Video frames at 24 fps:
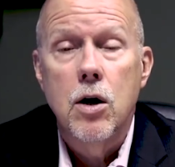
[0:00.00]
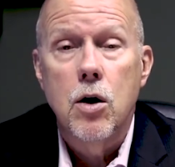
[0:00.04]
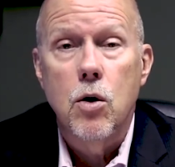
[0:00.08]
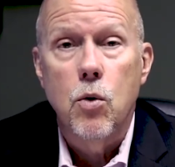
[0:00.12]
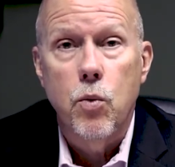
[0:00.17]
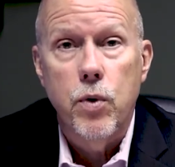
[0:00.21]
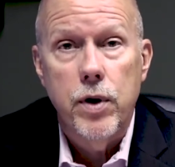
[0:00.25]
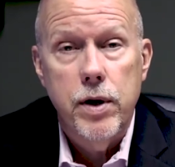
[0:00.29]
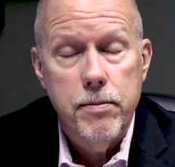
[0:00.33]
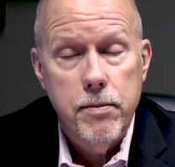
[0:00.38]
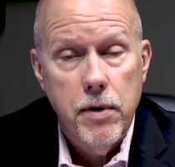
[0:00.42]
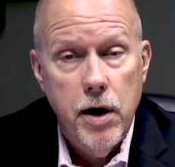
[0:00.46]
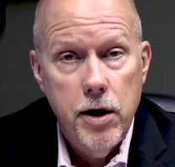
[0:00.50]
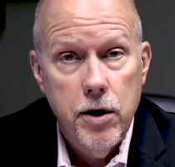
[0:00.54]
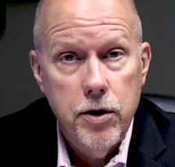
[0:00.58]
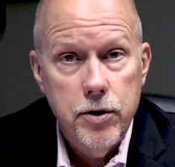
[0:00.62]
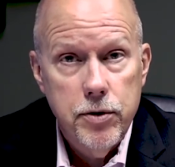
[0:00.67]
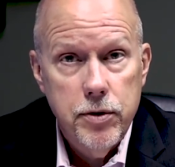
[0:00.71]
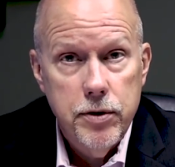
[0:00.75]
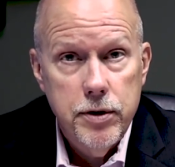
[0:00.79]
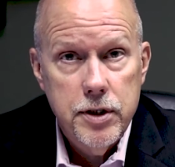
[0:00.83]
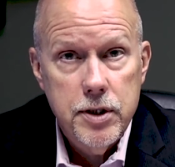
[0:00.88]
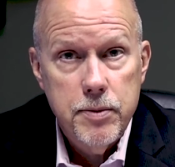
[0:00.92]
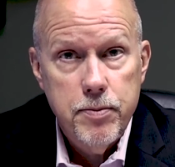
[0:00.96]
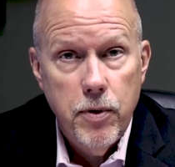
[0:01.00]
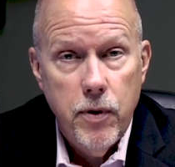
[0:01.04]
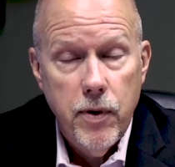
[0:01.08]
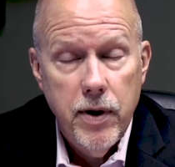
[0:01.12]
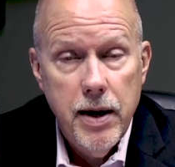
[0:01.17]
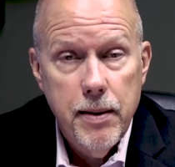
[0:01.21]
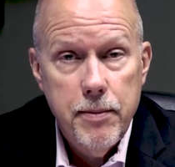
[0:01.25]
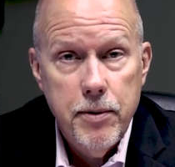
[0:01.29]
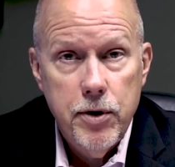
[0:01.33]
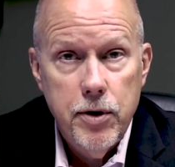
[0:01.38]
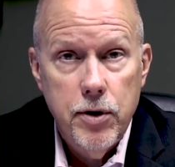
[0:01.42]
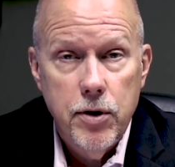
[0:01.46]
We monitor this
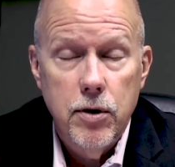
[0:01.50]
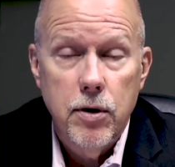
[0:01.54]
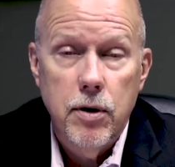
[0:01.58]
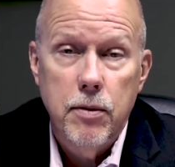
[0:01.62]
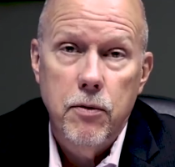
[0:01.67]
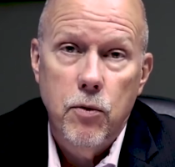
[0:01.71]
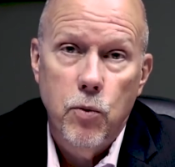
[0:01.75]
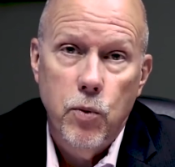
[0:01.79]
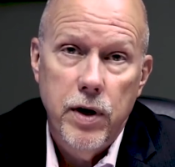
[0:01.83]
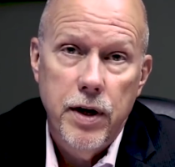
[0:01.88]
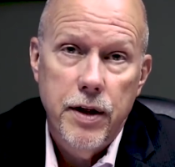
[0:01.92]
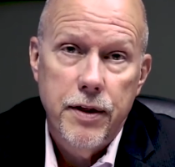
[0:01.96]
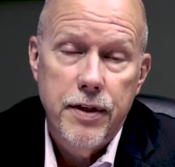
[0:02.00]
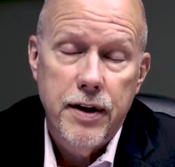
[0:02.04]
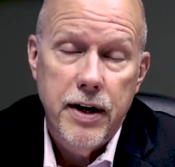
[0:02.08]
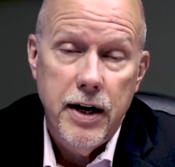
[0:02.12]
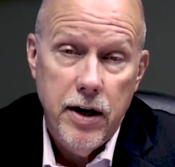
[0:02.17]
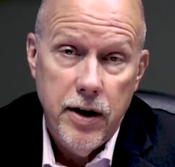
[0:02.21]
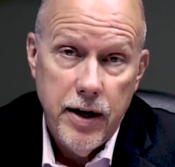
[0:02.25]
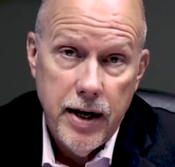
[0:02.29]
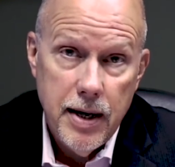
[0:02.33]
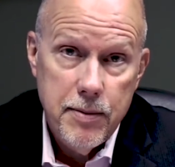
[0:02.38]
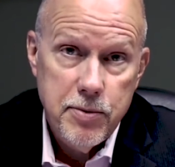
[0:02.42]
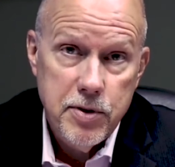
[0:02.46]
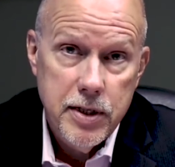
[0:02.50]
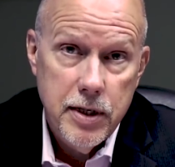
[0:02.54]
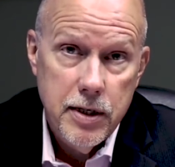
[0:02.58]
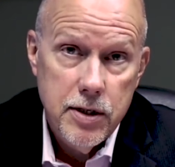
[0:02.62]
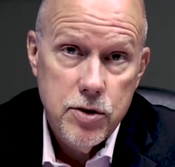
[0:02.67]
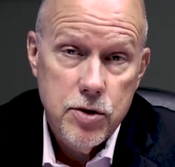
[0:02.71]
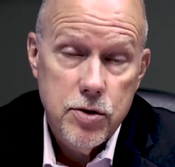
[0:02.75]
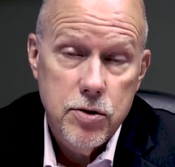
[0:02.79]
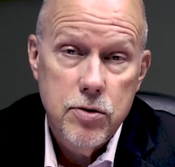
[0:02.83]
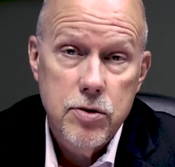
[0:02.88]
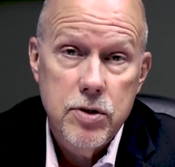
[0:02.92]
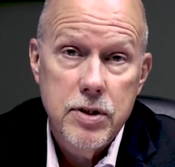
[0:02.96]
parameter with air gap
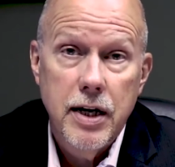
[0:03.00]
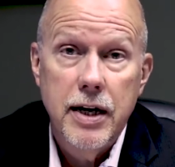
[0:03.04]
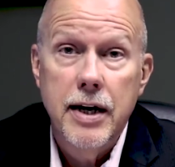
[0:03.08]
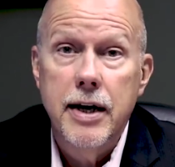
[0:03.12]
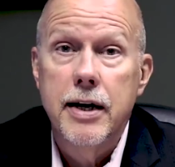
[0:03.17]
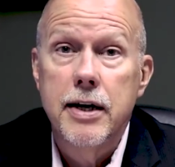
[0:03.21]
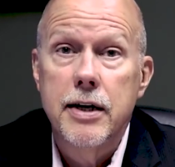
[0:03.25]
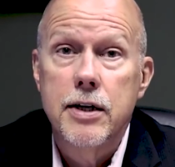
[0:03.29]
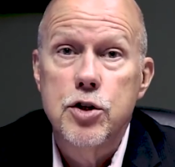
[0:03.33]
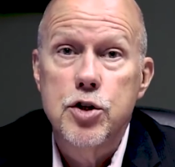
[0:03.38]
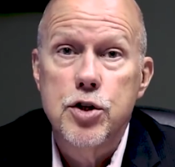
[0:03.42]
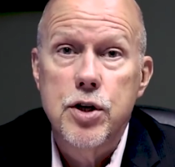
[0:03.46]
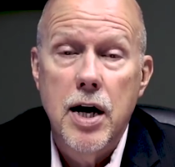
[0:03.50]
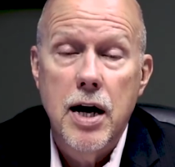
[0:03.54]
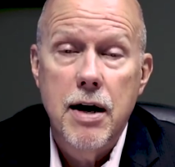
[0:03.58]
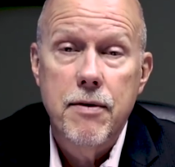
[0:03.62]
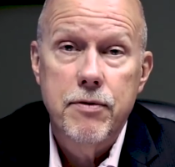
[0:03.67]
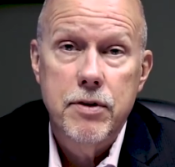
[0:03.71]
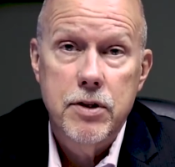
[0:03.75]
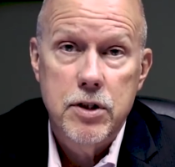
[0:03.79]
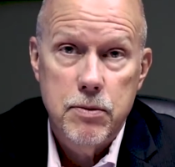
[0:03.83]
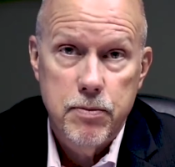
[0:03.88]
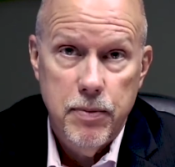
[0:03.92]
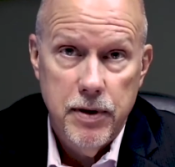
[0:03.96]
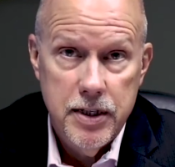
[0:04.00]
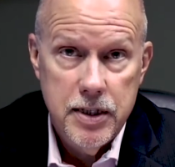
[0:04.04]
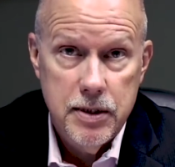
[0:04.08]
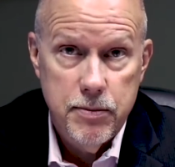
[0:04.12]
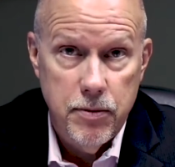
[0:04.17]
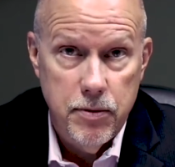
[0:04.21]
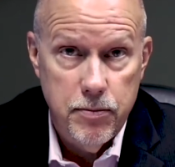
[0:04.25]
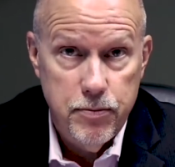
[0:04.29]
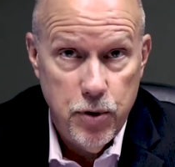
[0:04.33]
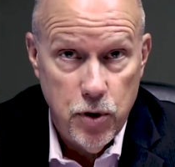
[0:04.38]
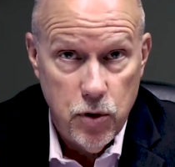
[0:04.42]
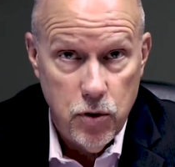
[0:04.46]
sensors and shaft
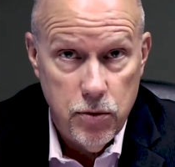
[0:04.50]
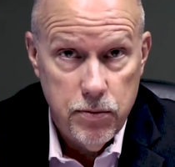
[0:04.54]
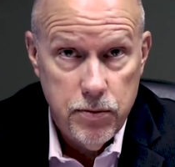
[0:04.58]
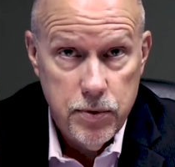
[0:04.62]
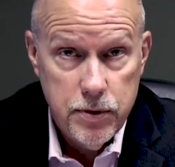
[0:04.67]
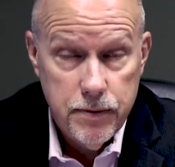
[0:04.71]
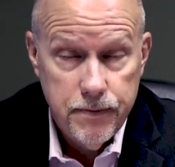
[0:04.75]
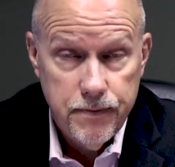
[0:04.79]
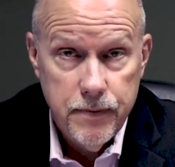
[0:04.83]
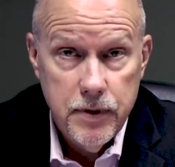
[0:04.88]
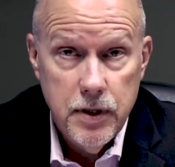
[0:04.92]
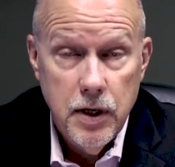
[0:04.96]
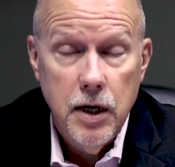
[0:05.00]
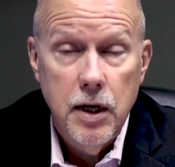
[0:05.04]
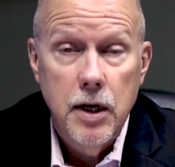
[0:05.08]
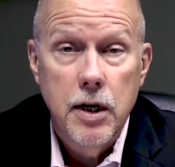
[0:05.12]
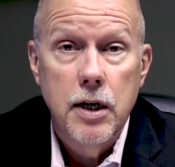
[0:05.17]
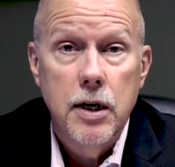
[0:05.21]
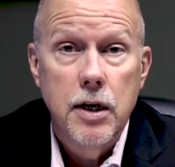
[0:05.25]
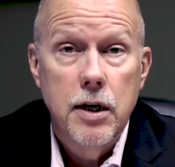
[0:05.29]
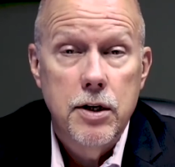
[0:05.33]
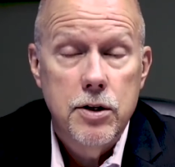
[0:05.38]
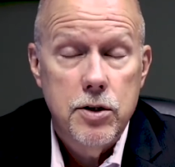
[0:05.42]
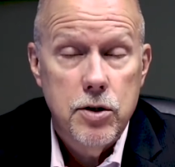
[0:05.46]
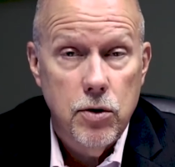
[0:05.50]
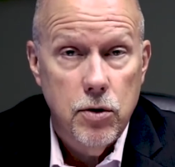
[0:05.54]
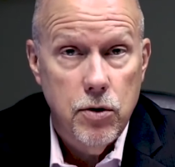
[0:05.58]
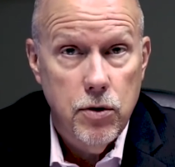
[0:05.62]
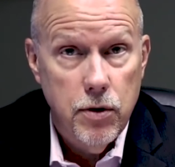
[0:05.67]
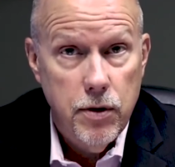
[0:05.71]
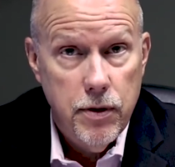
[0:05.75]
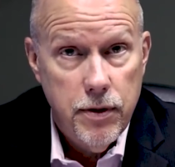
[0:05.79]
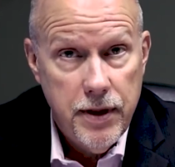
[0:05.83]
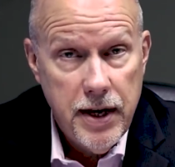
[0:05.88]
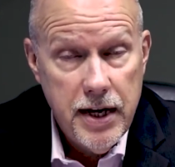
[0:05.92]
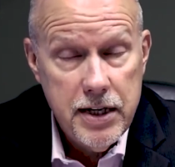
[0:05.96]
displacement probes.
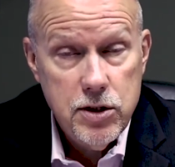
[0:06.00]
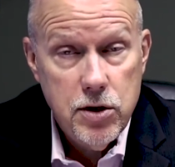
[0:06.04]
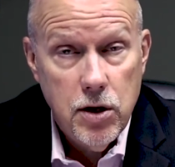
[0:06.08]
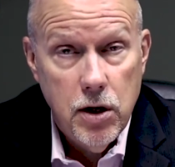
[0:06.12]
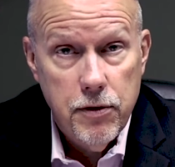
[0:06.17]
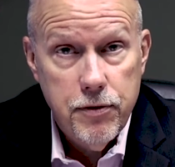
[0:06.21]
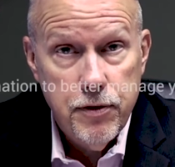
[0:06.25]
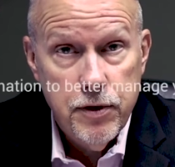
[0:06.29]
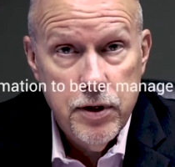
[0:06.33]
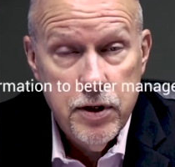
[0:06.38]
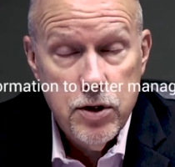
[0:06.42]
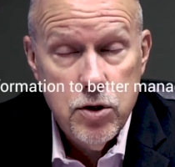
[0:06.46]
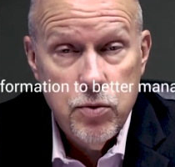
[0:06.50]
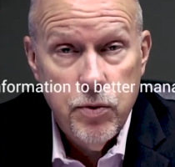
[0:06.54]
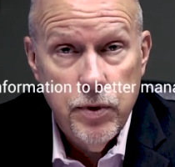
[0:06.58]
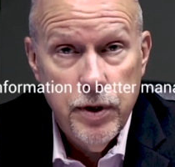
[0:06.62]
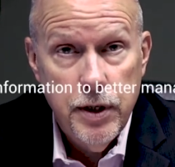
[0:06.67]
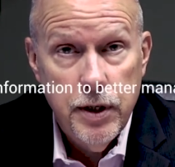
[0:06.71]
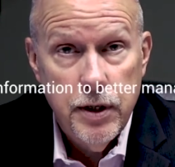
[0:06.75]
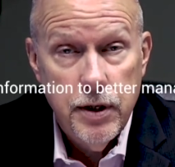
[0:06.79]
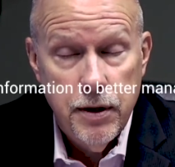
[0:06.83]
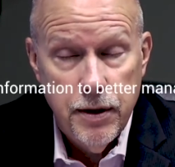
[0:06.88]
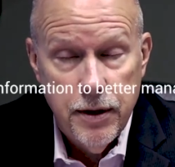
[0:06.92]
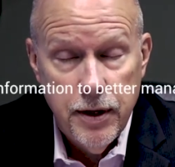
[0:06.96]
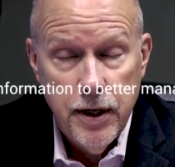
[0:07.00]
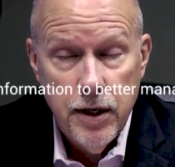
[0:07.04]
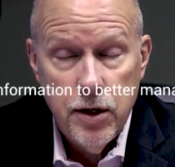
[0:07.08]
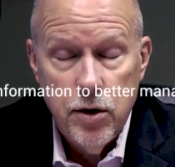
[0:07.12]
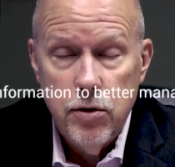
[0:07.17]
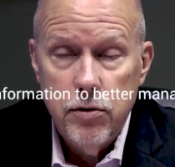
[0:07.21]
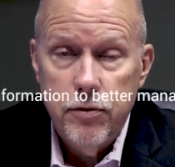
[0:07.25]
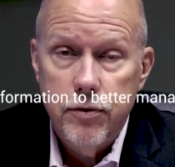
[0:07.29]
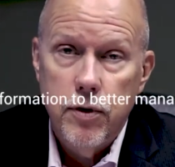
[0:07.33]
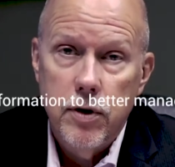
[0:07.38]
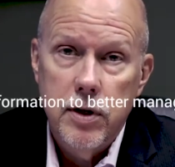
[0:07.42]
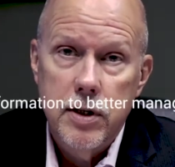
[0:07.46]
So that's all for this week. Thank
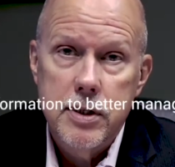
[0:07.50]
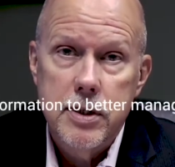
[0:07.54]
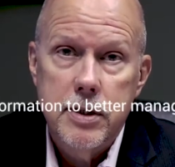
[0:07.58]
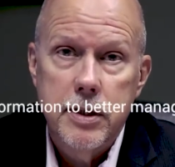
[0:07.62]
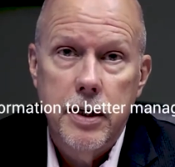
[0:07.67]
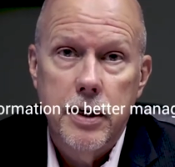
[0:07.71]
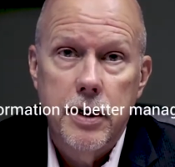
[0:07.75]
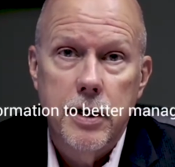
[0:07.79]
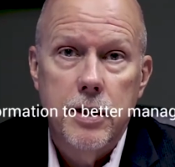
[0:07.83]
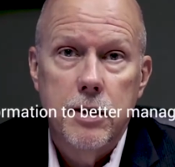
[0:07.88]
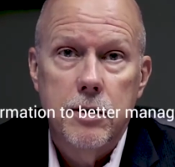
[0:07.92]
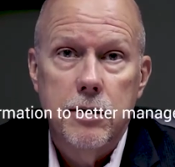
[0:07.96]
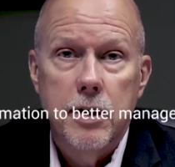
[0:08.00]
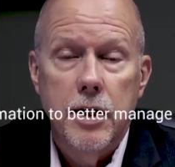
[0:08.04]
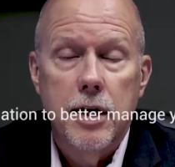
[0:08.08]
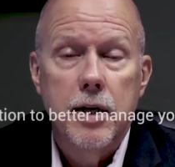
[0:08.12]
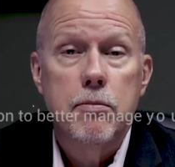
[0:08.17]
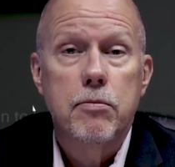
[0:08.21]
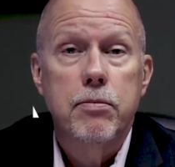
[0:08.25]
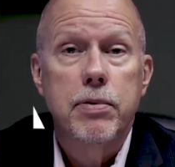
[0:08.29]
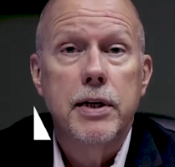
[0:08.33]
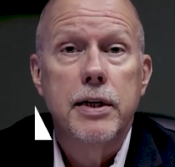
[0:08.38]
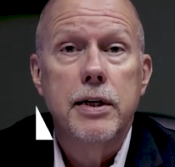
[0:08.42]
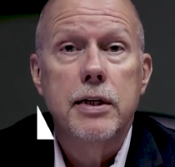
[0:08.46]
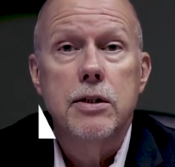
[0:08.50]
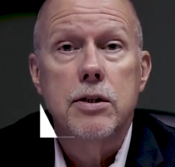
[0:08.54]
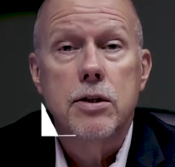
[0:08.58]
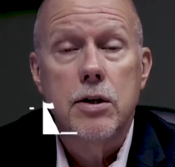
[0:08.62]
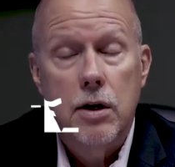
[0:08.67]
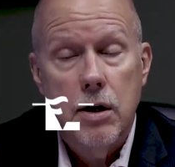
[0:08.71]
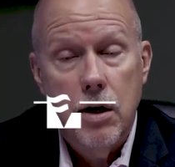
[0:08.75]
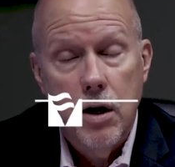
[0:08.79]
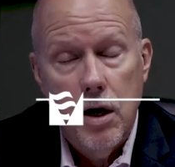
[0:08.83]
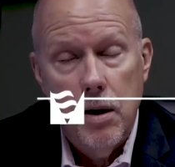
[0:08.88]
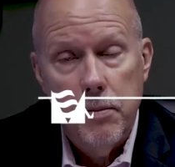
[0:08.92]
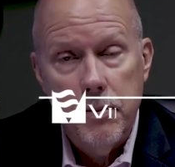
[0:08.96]
you for listening in, and please
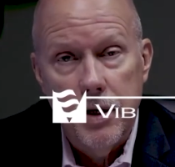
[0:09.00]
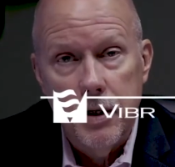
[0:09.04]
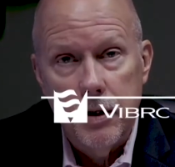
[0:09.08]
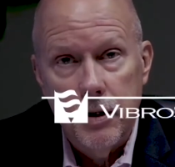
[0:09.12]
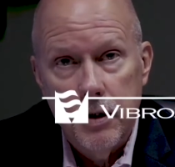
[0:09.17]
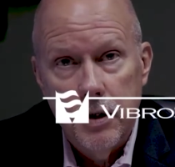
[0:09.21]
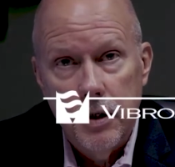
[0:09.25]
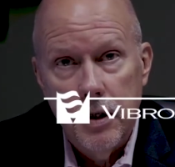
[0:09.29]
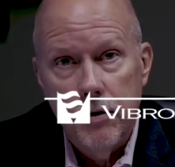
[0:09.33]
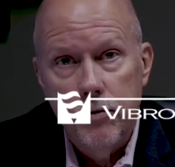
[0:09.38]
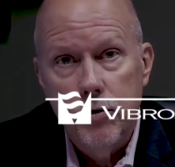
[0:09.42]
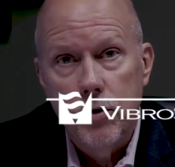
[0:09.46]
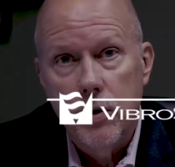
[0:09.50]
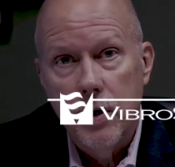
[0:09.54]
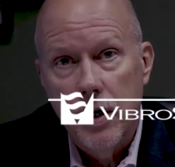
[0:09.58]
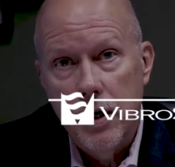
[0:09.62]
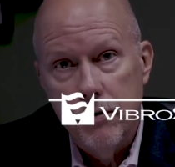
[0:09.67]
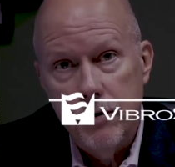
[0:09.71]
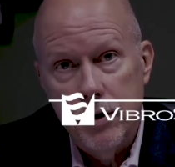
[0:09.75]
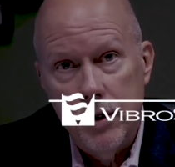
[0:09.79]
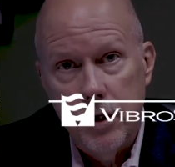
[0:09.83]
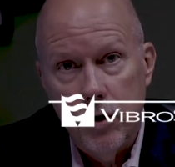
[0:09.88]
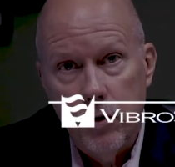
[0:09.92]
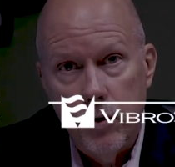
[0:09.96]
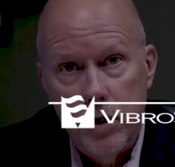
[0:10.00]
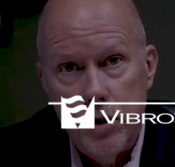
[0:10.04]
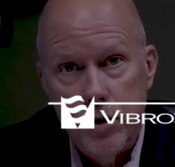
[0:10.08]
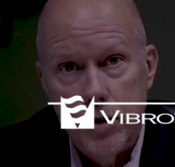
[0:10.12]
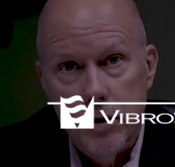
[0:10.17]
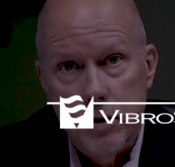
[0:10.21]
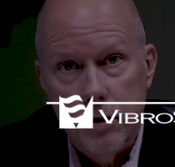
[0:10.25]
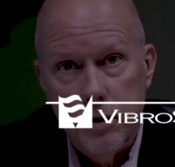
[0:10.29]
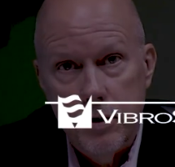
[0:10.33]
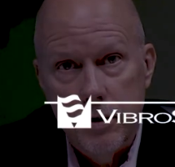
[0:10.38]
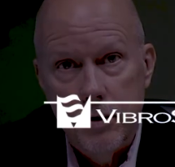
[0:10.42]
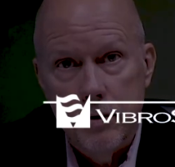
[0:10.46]
comment if you have any
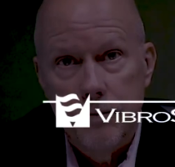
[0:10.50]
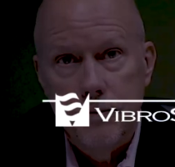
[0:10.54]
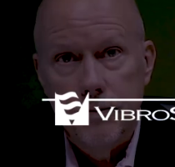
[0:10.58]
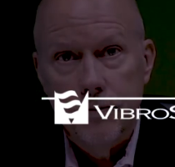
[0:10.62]
questions.